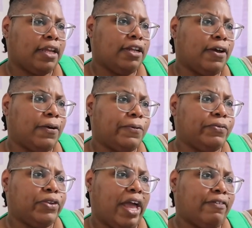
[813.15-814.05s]
you know,
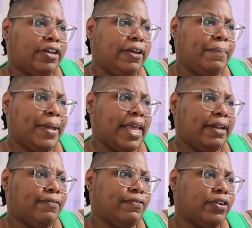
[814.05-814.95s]
you have a good
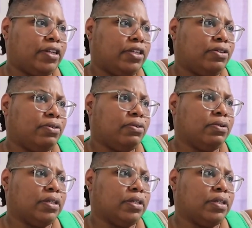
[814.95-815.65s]
man in front of you,